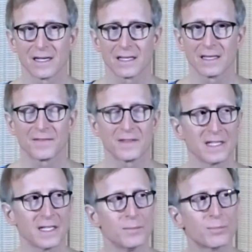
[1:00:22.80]
And let the
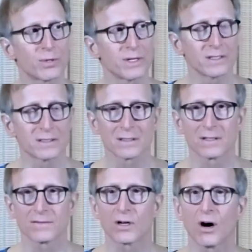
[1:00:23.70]
imprint
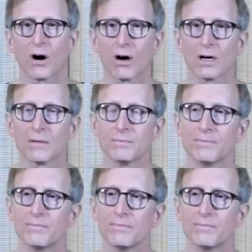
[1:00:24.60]
of calm